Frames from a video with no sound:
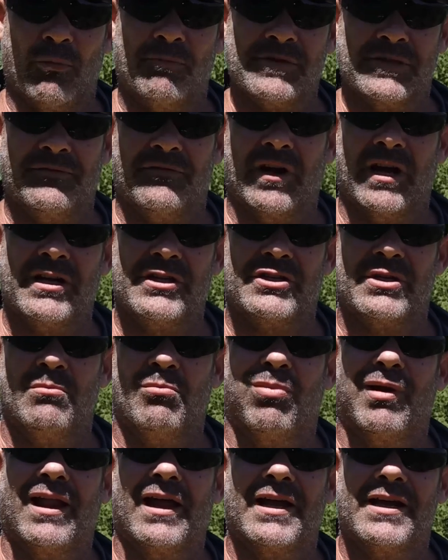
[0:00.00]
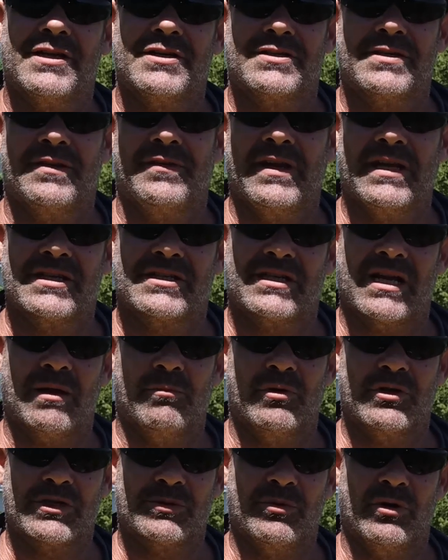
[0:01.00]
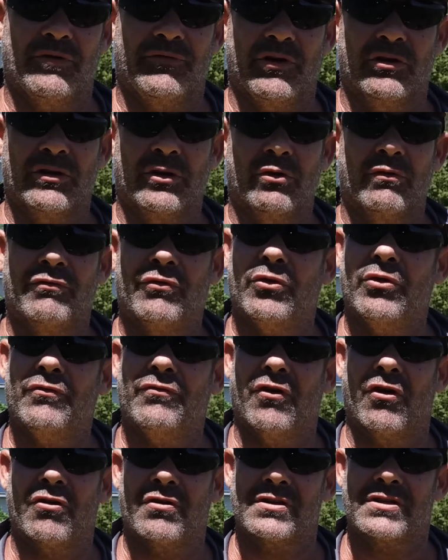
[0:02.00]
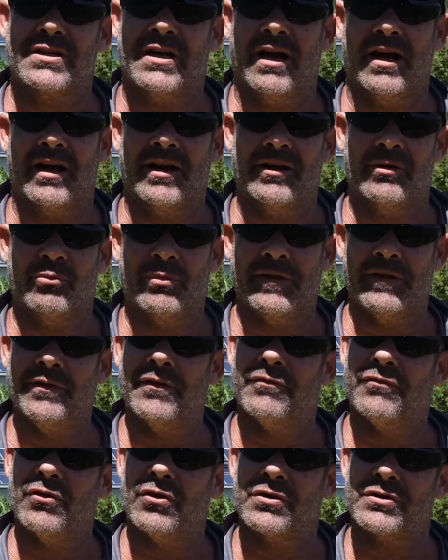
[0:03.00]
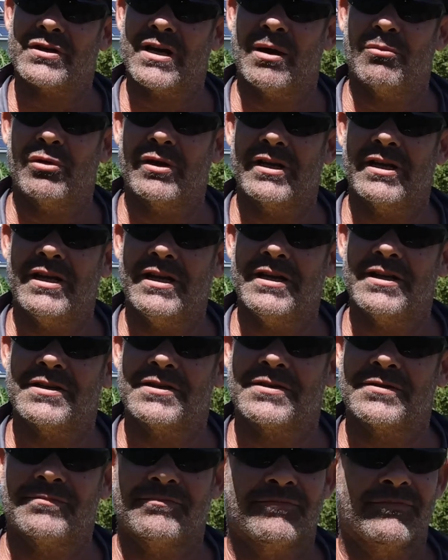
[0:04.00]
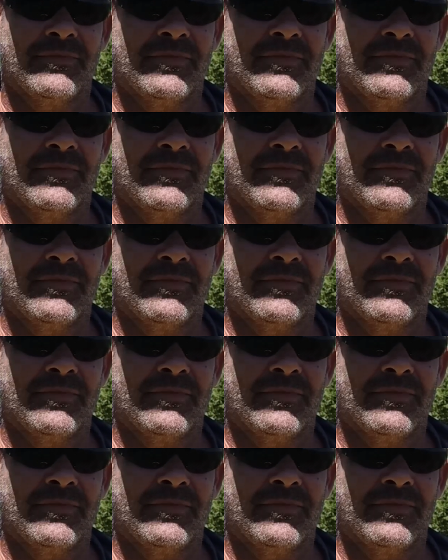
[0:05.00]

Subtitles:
observation plays in the establishment of your little food forest garden within the first couple of years.